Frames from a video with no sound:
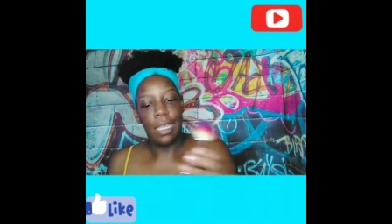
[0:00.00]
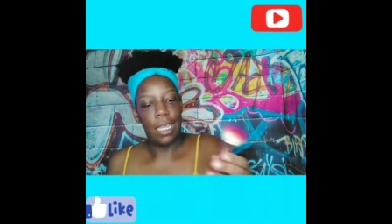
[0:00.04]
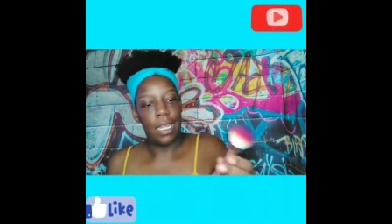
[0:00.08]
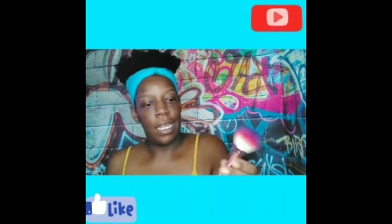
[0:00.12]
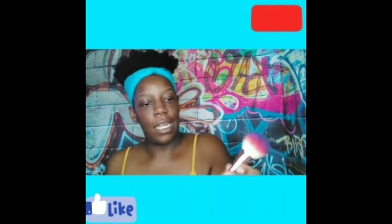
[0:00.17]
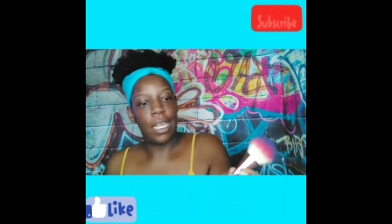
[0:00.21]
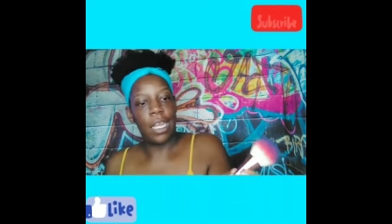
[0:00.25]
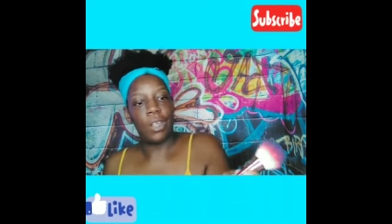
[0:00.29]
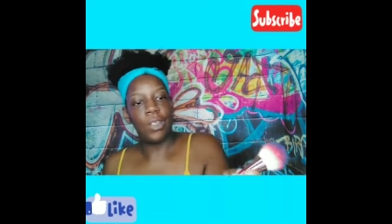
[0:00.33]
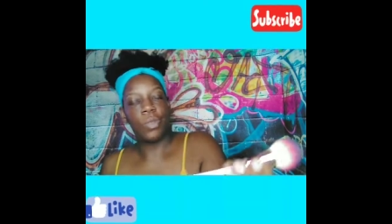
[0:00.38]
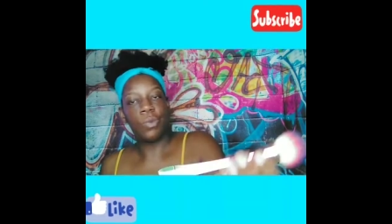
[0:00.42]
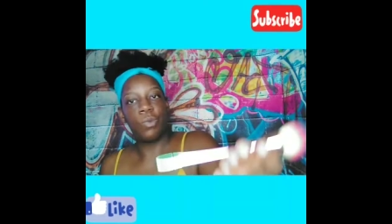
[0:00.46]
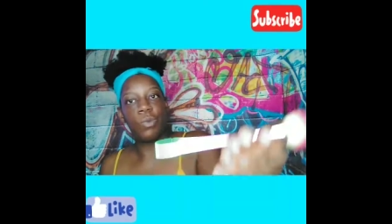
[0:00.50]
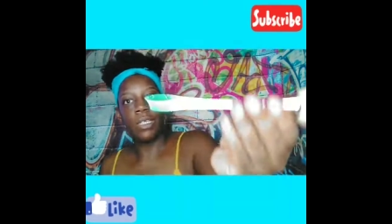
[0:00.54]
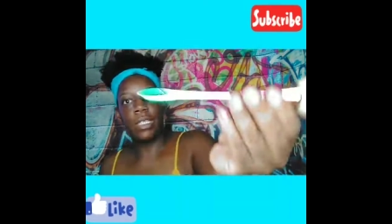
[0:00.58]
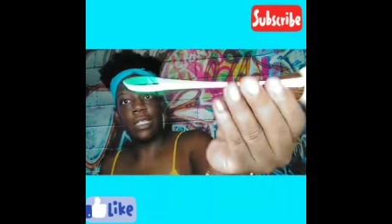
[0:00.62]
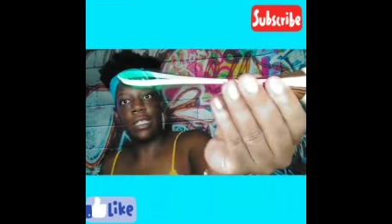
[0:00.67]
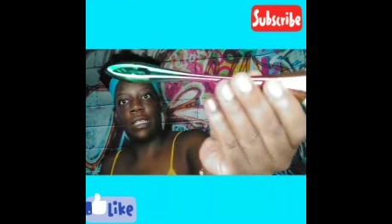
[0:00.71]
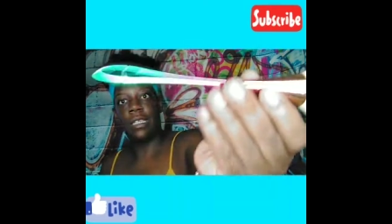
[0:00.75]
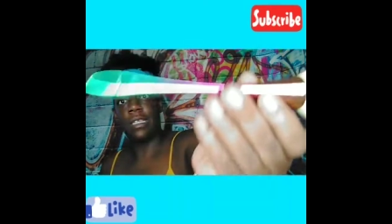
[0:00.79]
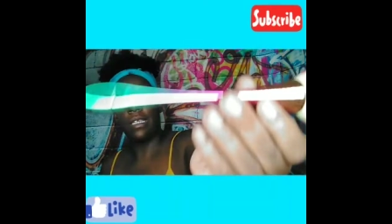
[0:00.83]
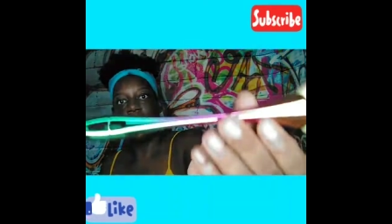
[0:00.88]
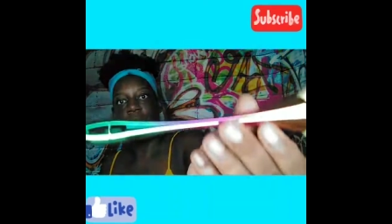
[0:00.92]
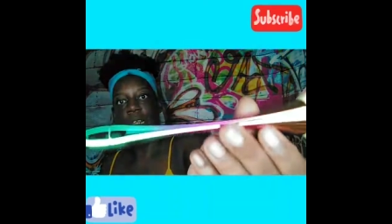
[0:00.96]
and it goes
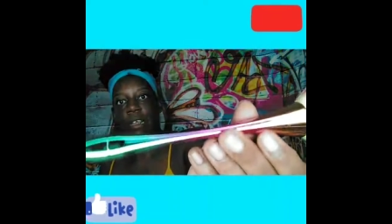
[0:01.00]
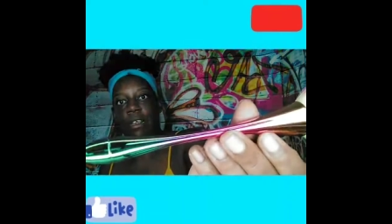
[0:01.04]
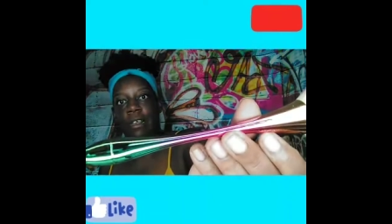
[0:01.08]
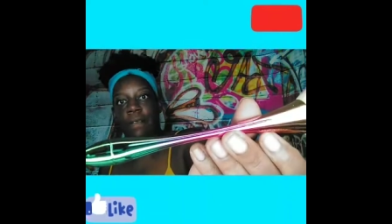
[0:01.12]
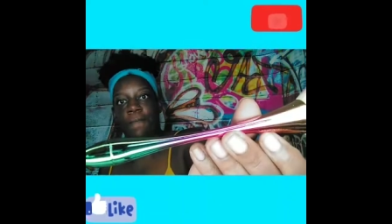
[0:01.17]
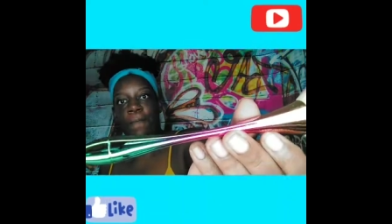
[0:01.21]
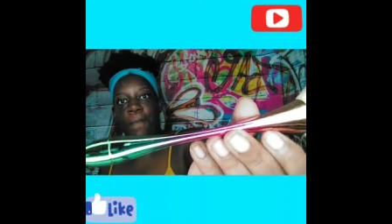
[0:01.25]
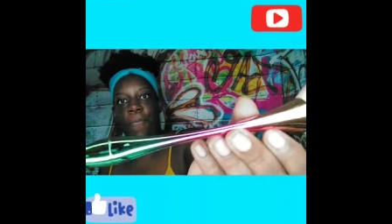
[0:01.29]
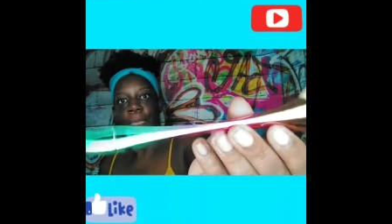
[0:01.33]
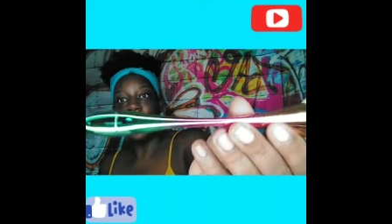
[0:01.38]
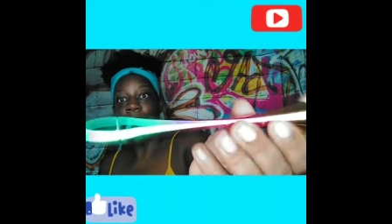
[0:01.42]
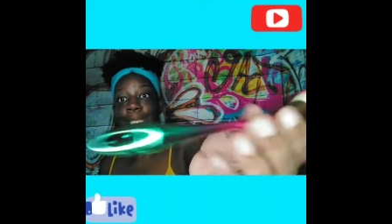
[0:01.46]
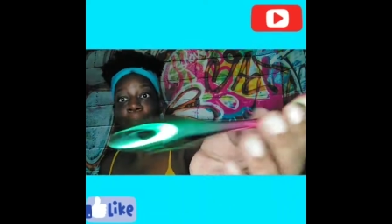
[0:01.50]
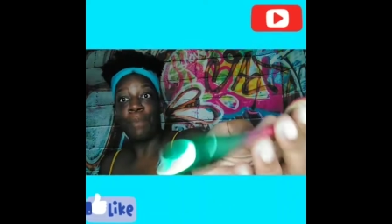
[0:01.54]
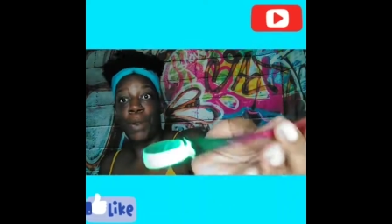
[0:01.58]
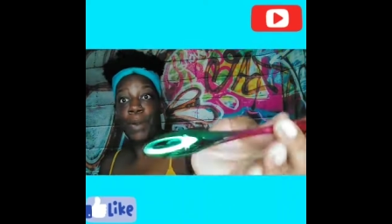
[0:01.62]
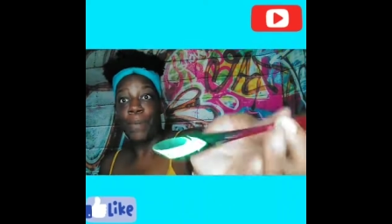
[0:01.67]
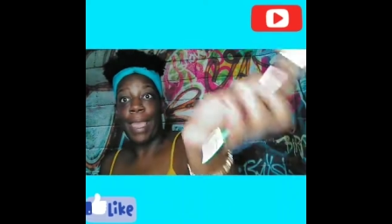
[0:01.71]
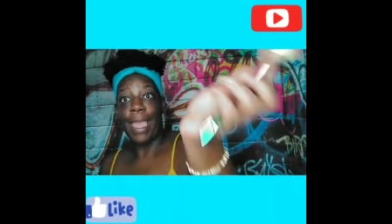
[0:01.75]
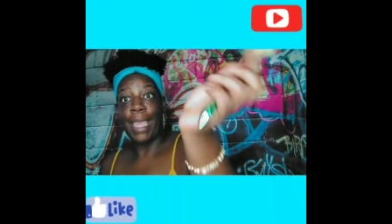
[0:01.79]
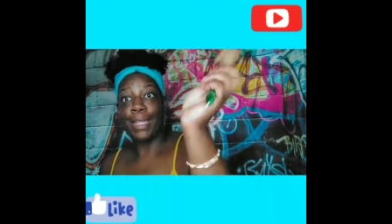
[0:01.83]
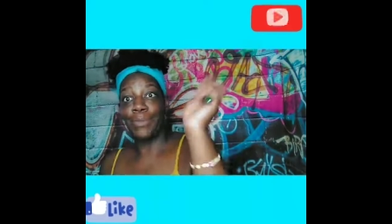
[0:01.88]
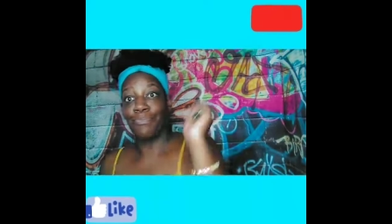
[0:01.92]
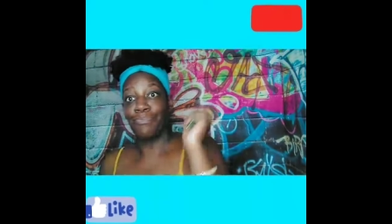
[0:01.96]
with it's
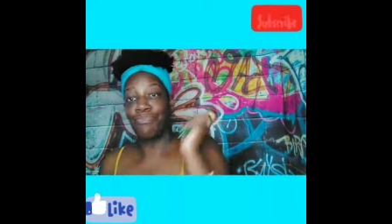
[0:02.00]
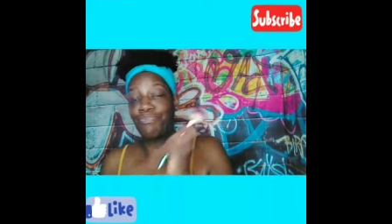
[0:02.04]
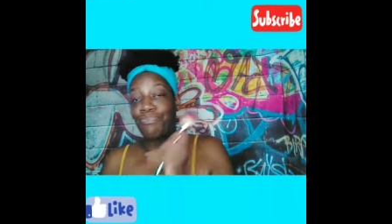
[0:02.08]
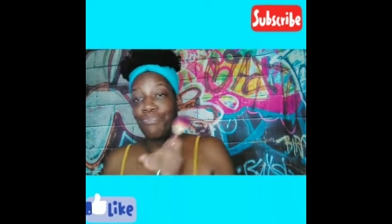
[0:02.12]
mermaid.